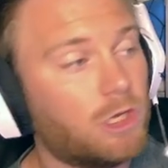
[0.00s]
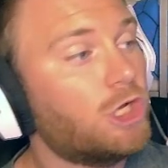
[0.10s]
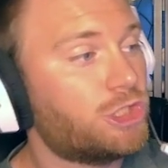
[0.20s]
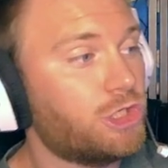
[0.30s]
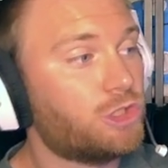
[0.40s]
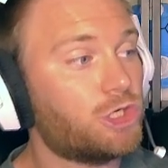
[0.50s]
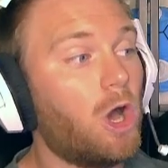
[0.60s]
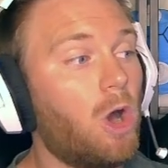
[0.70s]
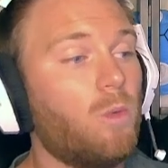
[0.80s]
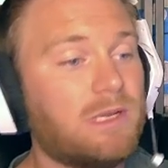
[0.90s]
So you should
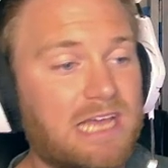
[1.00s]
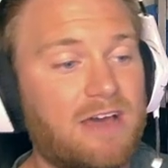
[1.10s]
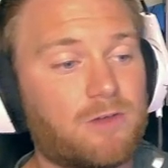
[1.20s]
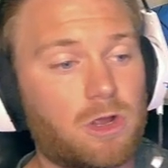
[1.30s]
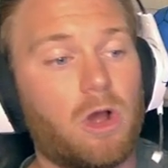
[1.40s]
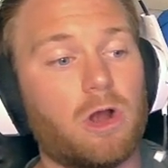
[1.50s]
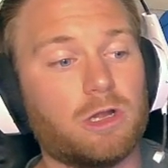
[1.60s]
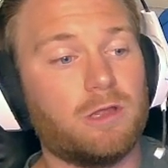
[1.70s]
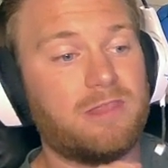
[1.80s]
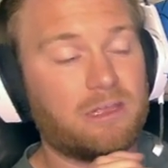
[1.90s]
always have a
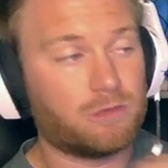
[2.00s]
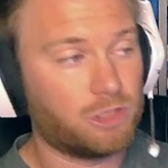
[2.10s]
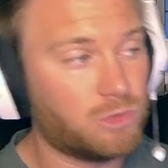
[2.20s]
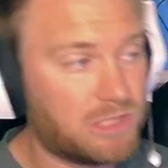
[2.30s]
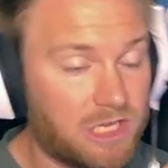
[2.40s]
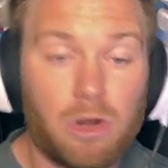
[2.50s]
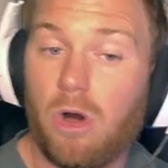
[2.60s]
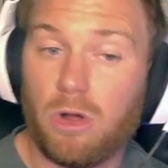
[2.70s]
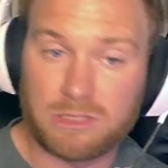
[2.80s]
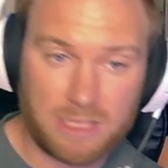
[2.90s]
card that you're using at
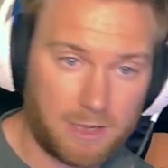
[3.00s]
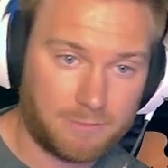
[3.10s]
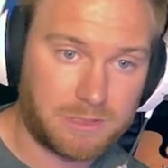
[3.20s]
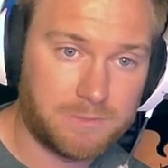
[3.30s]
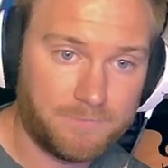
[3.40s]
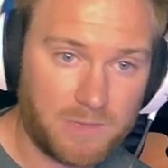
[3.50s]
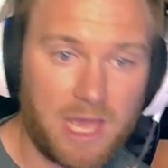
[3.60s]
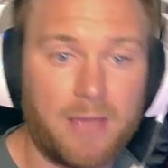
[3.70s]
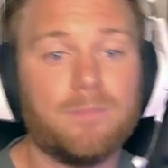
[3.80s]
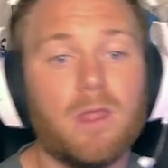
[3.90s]
all times.
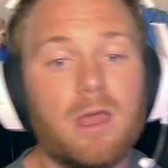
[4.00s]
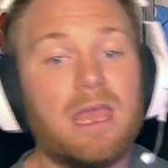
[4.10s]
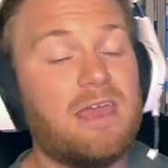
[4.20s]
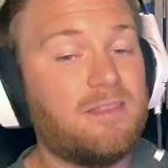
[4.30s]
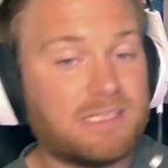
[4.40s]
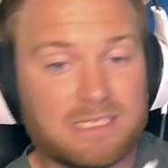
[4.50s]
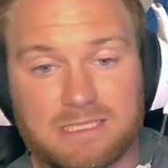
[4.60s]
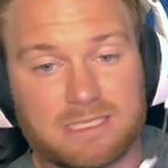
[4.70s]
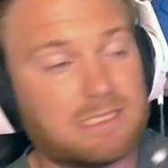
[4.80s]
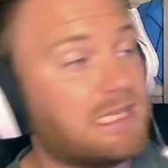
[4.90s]
Okay? In this
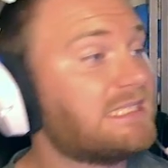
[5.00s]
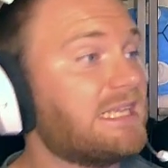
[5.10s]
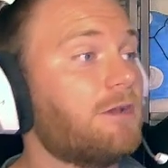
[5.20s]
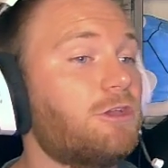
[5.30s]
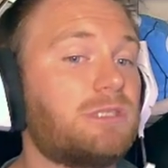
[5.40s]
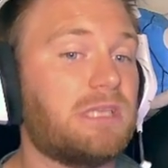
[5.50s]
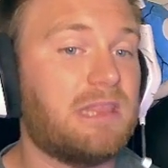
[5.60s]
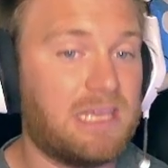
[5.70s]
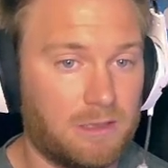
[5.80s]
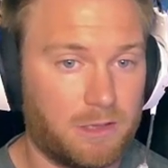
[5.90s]
instance, let's say you're using the
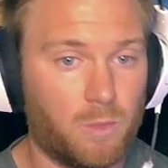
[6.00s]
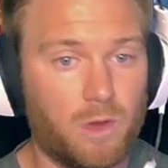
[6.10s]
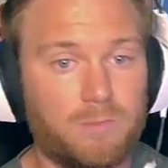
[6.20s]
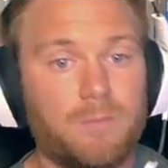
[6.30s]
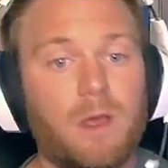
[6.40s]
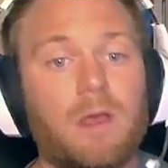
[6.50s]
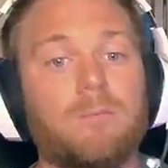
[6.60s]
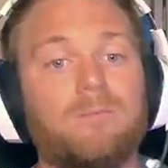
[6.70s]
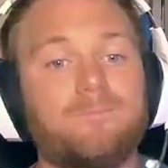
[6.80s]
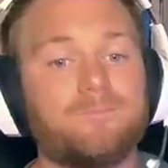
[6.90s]
healing one.
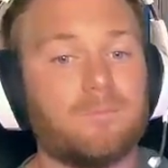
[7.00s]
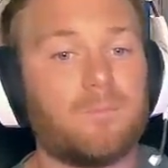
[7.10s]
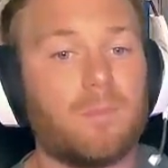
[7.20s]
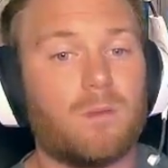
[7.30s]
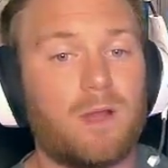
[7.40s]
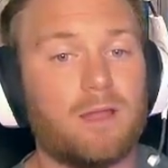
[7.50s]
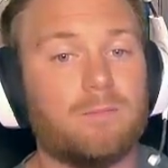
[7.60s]
Right?